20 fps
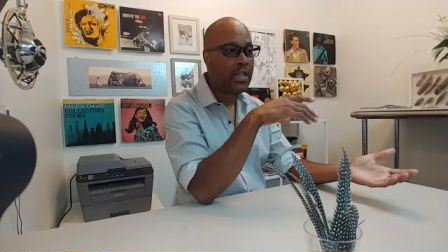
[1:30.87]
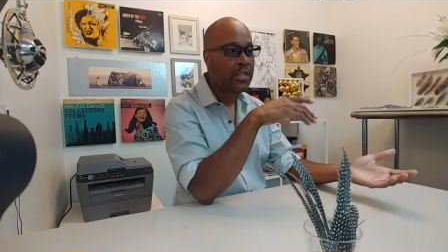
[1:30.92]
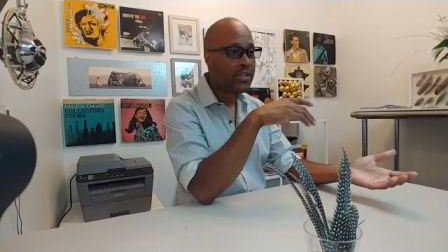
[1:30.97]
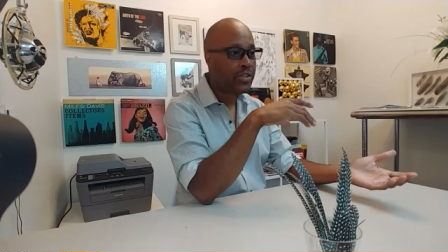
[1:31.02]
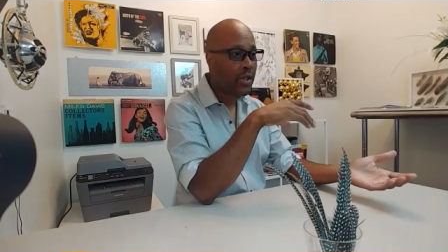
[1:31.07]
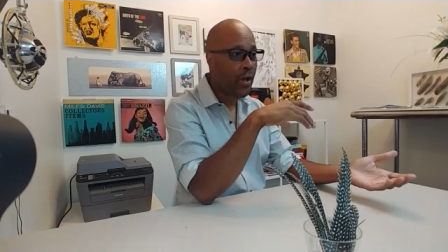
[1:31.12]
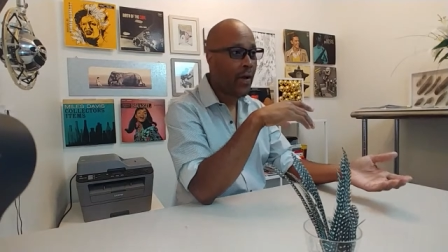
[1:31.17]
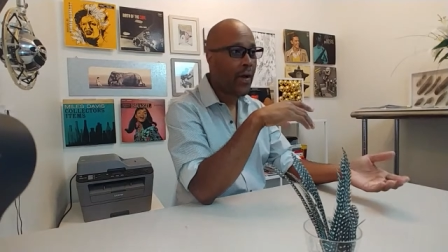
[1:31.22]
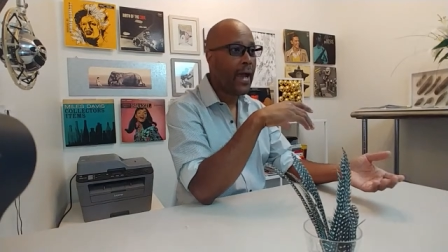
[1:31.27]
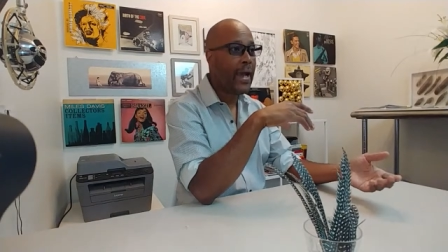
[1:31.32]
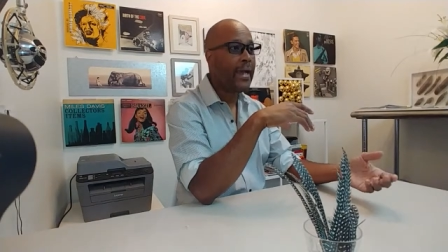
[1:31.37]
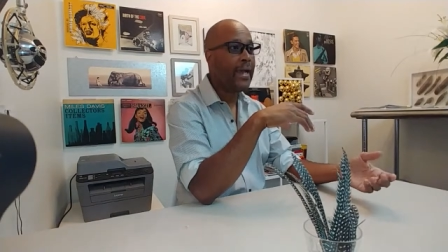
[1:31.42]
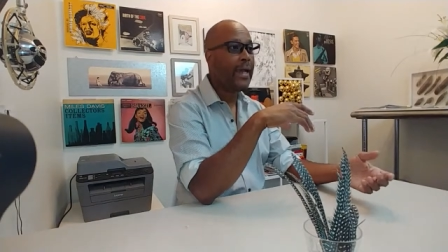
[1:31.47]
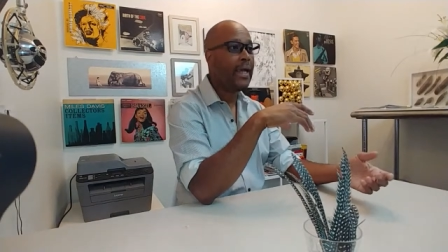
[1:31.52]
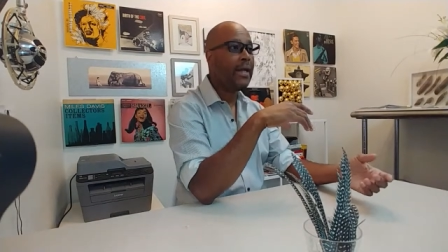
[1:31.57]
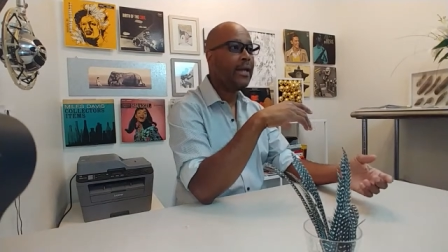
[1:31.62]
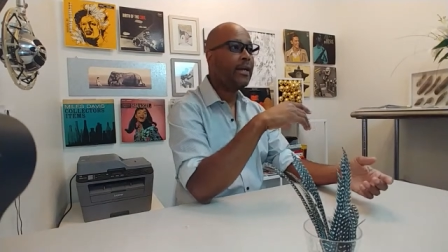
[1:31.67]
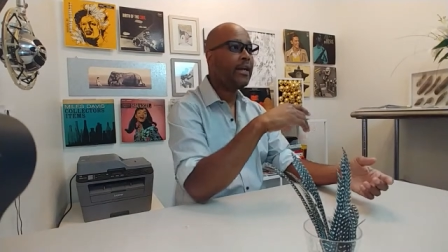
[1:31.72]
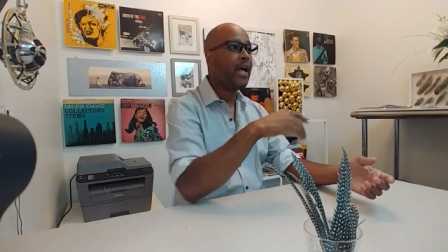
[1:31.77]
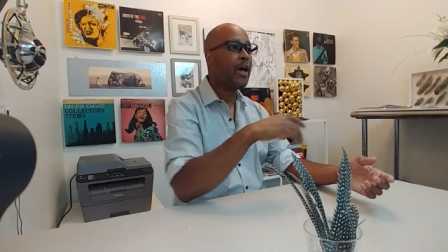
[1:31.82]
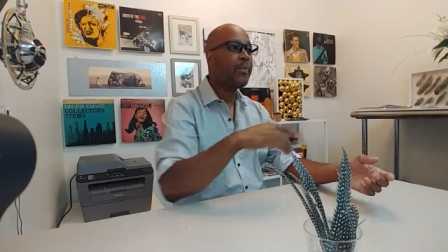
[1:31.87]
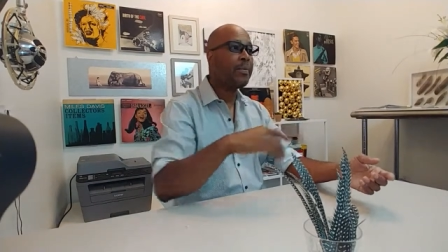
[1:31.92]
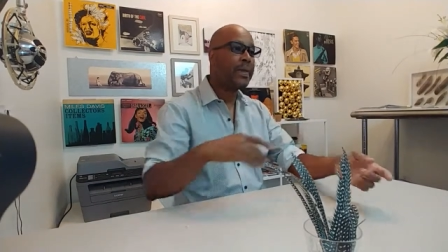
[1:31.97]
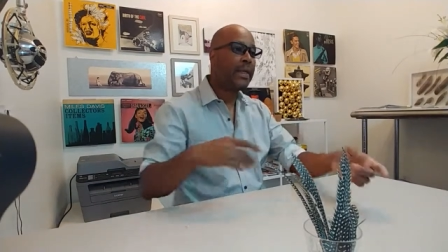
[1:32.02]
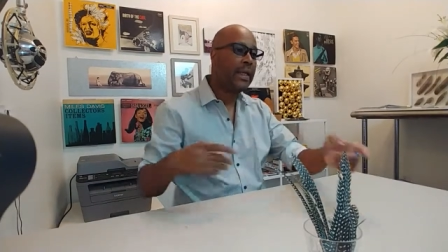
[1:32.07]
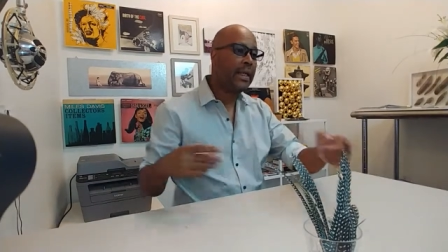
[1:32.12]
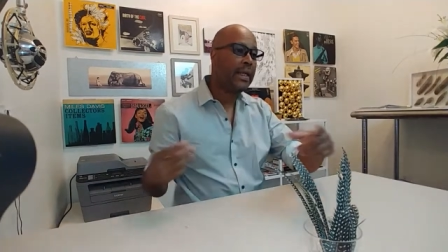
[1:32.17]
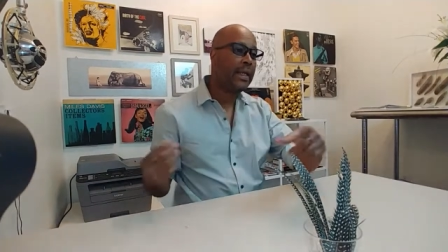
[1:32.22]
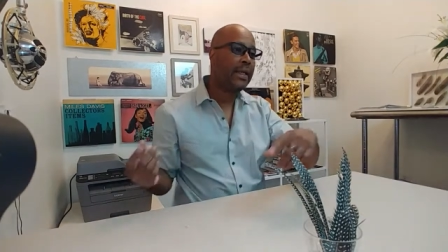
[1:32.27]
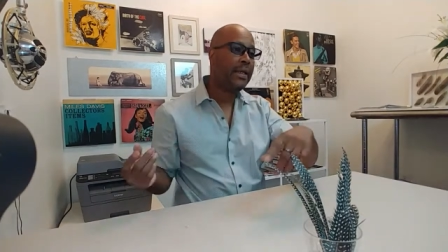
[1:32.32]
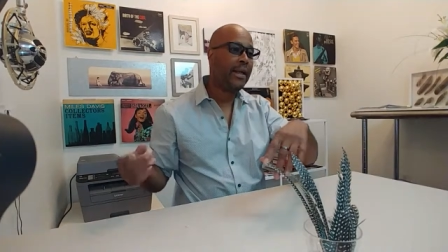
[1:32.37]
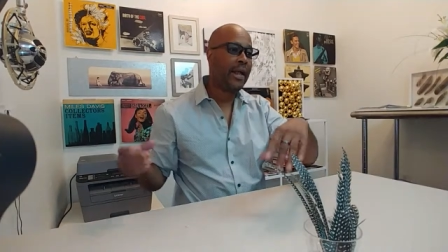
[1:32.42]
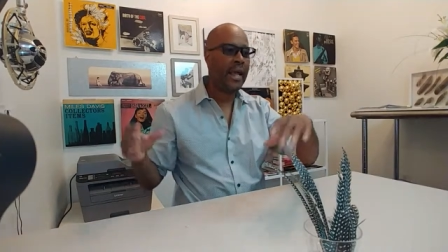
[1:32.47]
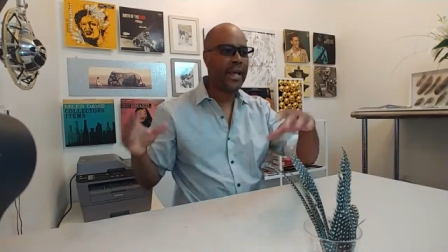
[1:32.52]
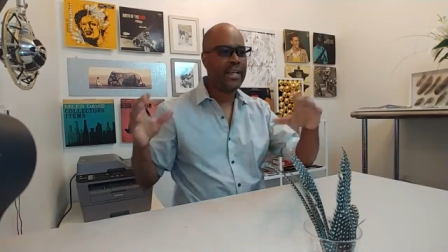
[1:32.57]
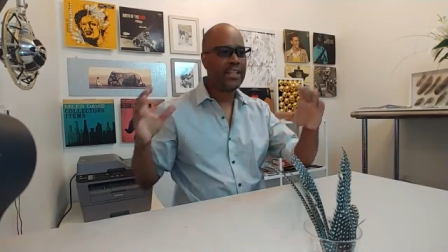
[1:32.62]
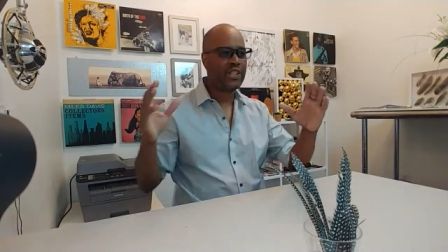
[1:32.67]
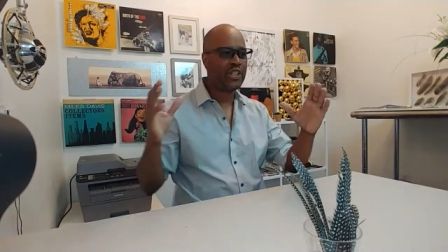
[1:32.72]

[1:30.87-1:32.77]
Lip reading: So I ended up getting a